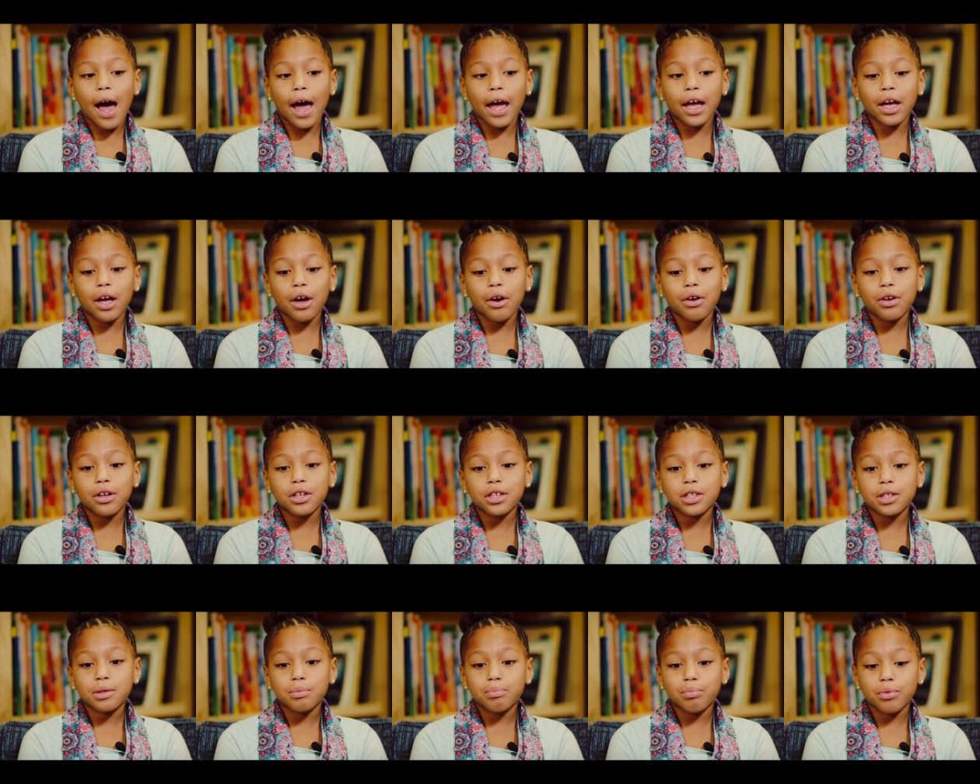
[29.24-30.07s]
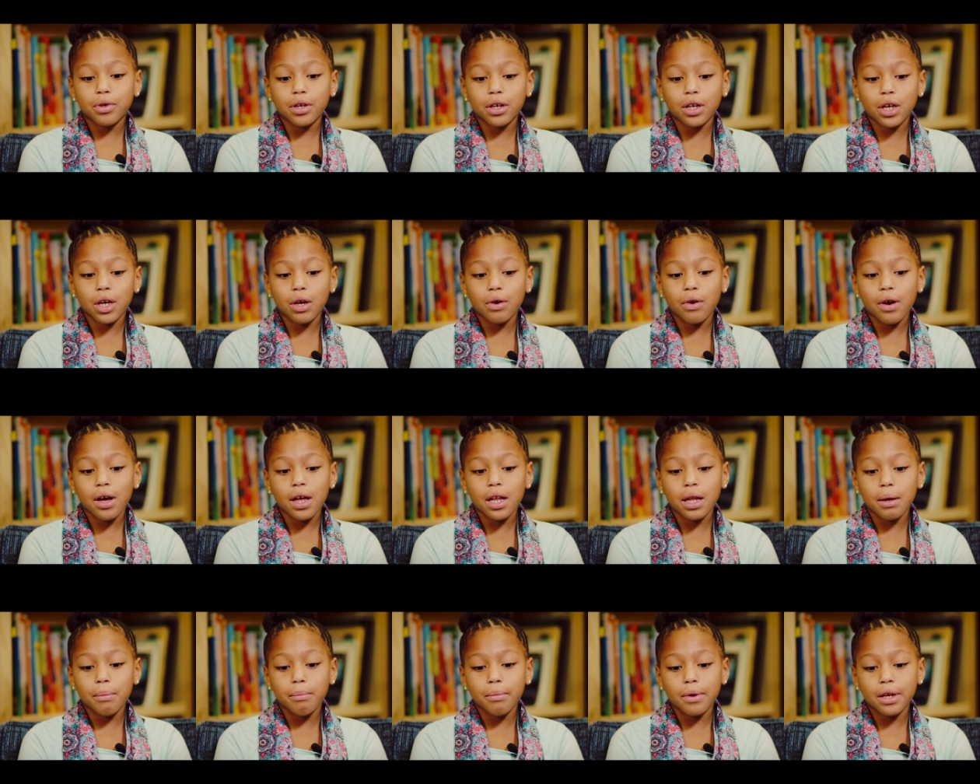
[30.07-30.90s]
I go to Spring Hill
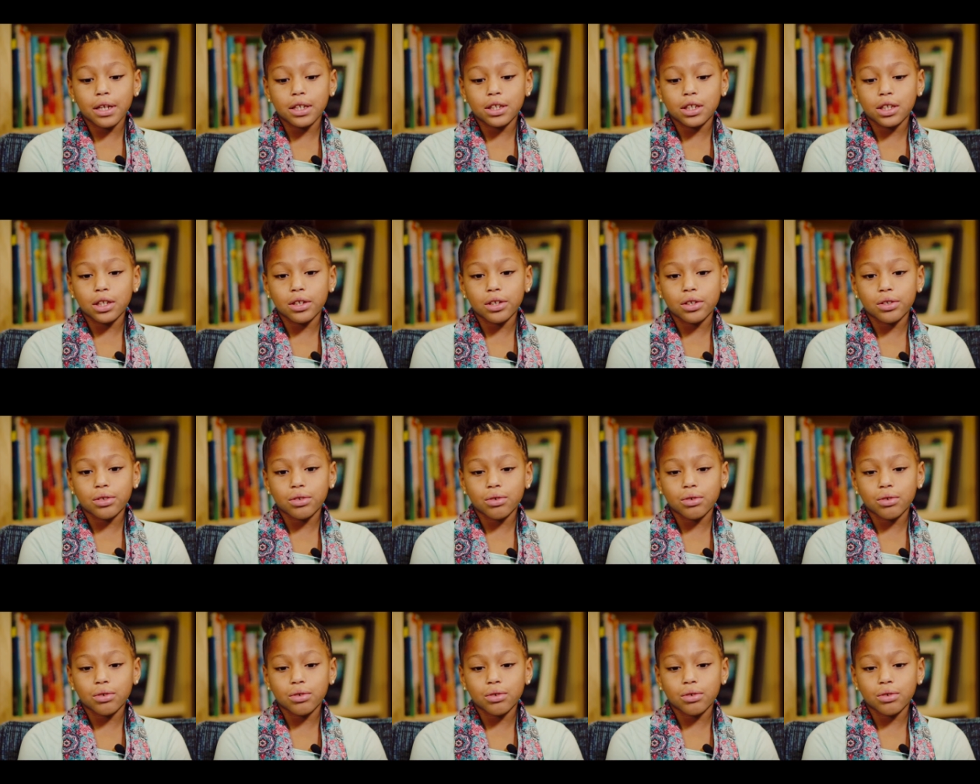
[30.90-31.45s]
Elementary